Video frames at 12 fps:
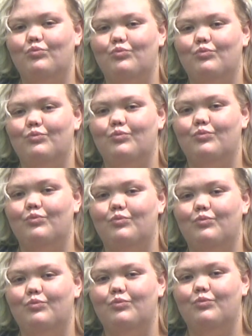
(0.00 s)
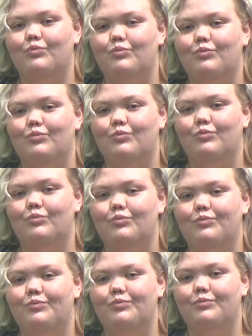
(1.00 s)

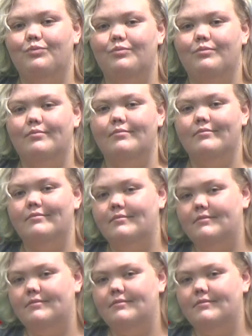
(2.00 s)
This person isn't speaking.